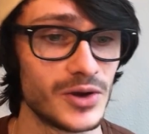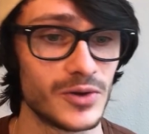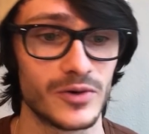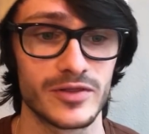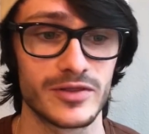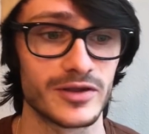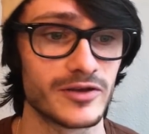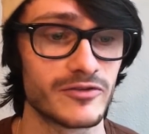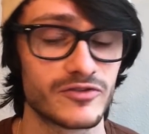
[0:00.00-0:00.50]

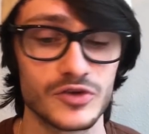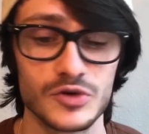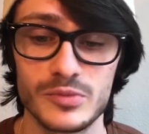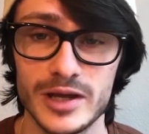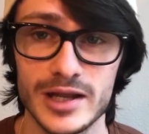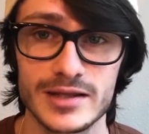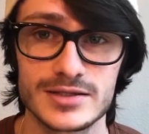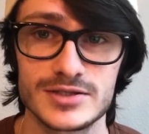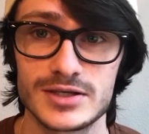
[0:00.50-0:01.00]
Within a few
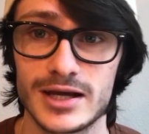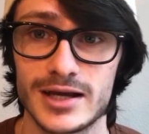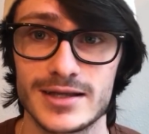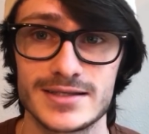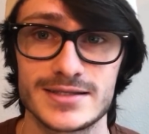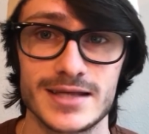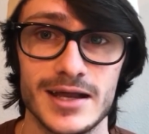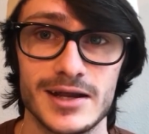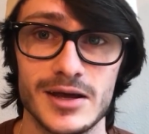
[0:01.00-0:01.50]
minutes, you got it
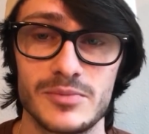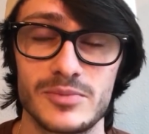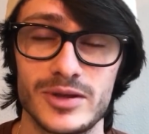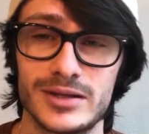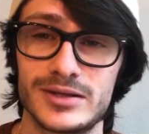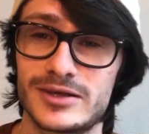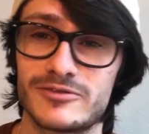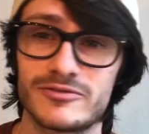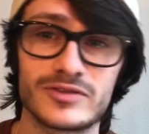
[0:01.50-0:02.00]
set up,
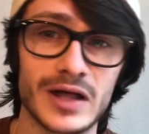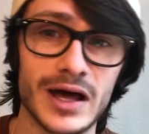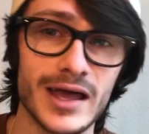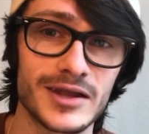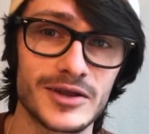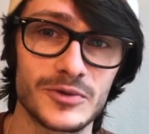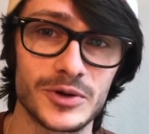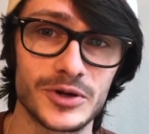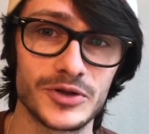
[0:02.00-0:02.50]
and you can fly
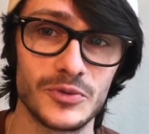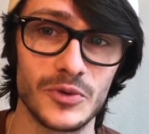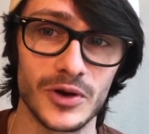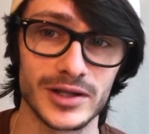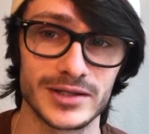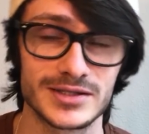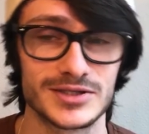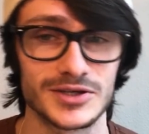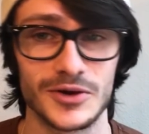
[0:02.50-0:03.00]
anywhere you
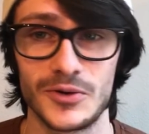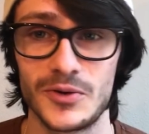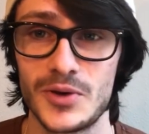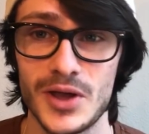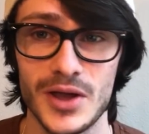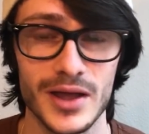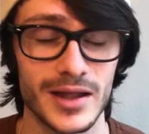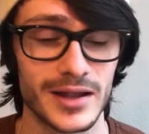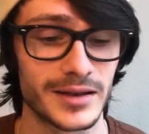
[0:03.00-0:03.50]
want. So
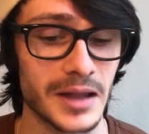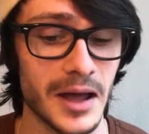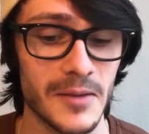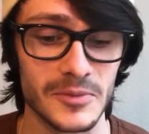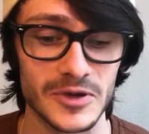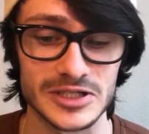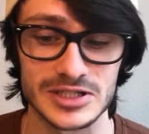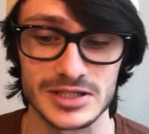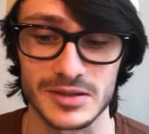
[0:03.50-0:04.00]
not
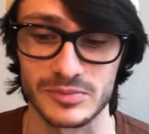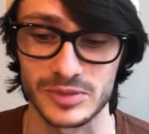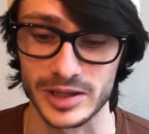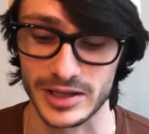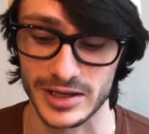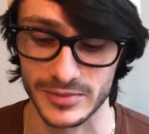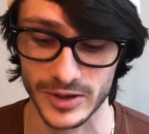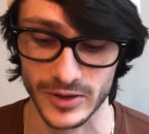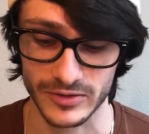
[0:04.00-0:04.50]
much to
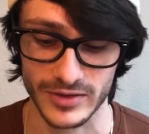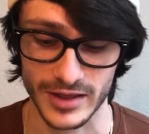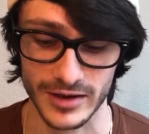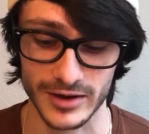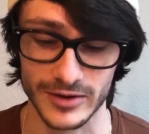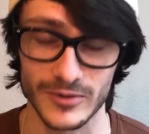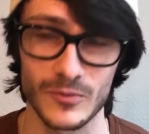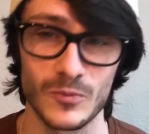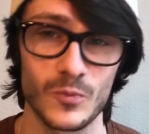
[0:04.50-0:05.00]
complain about
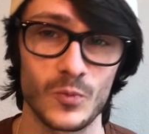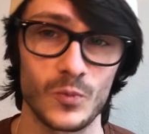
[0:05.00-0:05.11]
there.